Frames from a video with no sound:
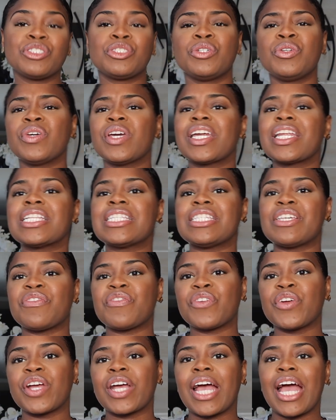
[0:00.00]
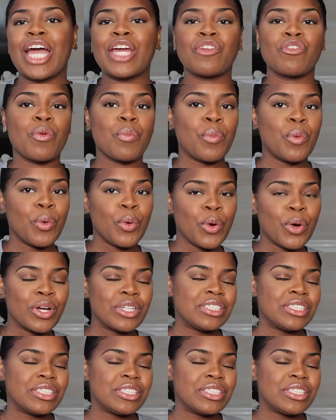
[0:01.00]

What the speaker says: So you get a different kind of rapport,